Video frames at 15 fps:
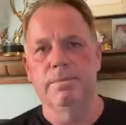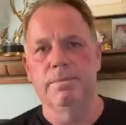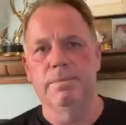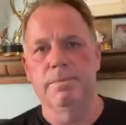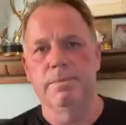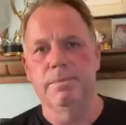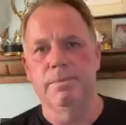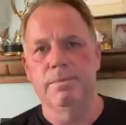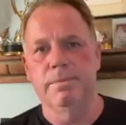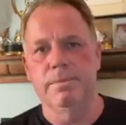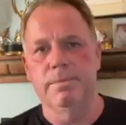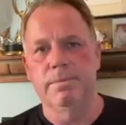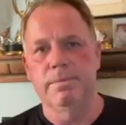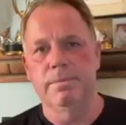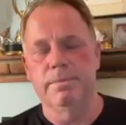
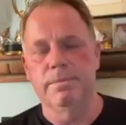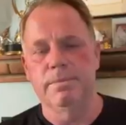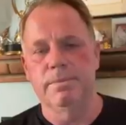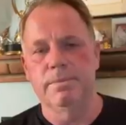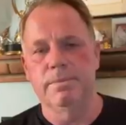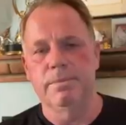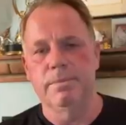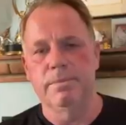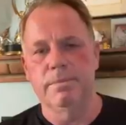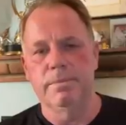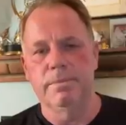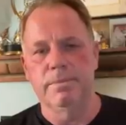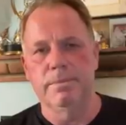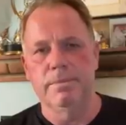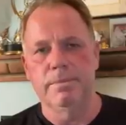
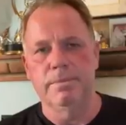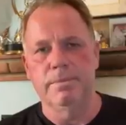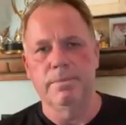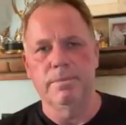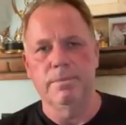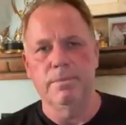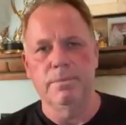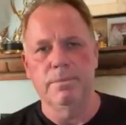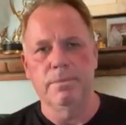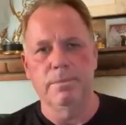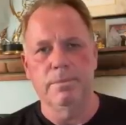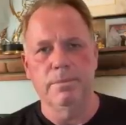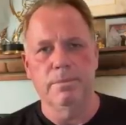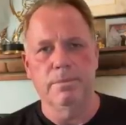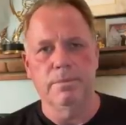
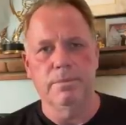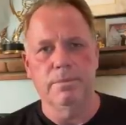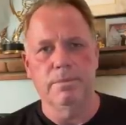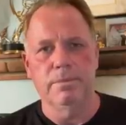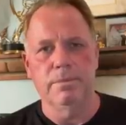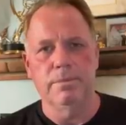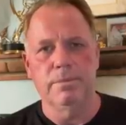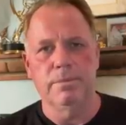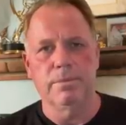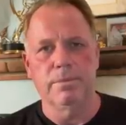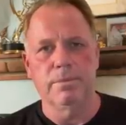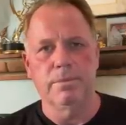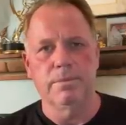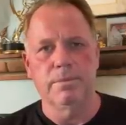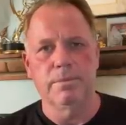
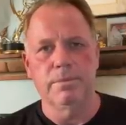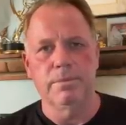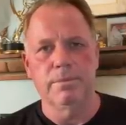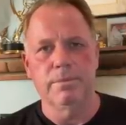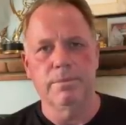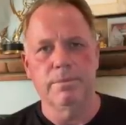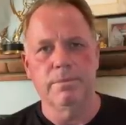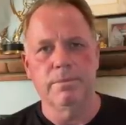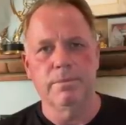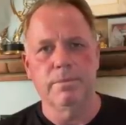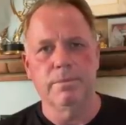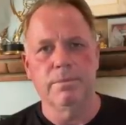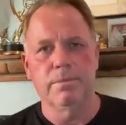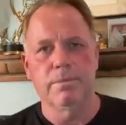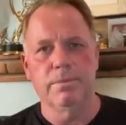
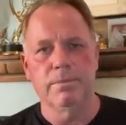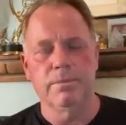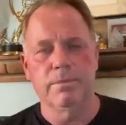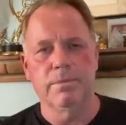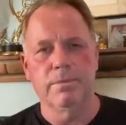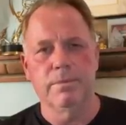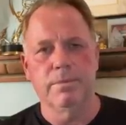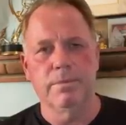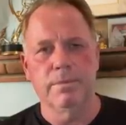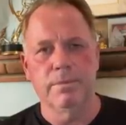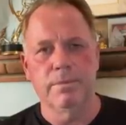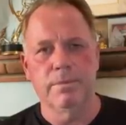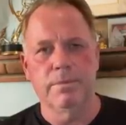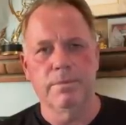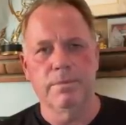
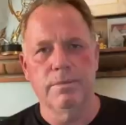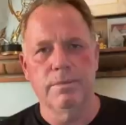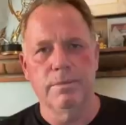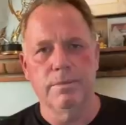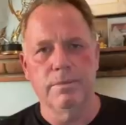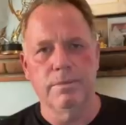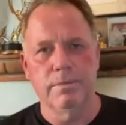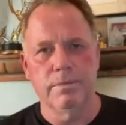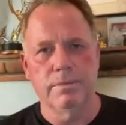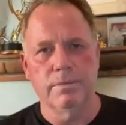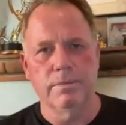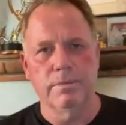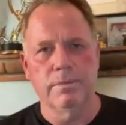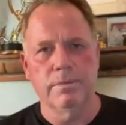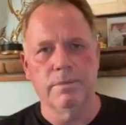
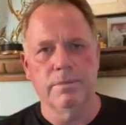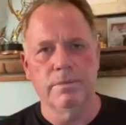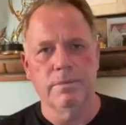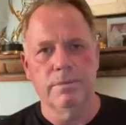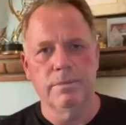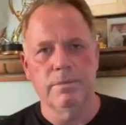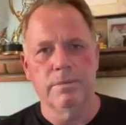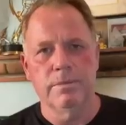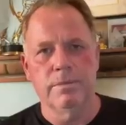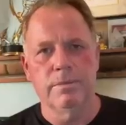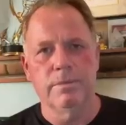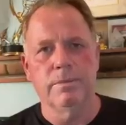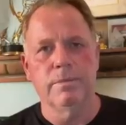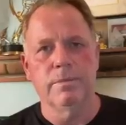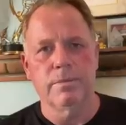This person isn't speaking.